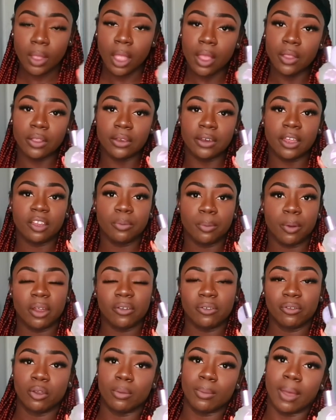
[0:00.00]
the next
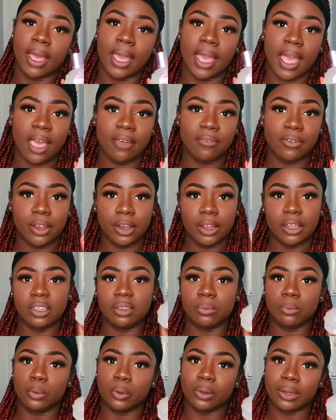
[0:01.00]
perfume i have here
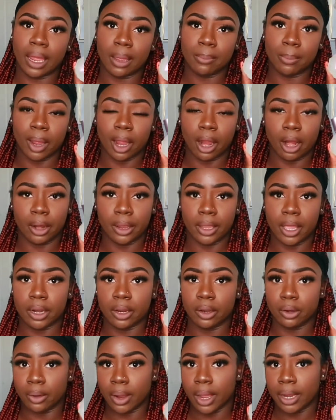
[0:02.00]
is moonlight by
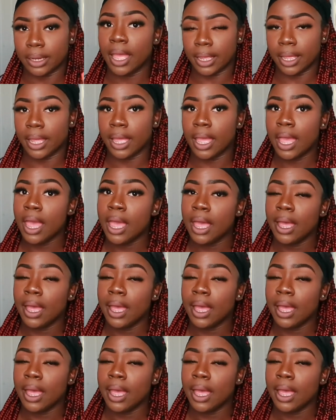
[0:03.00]
ariana grande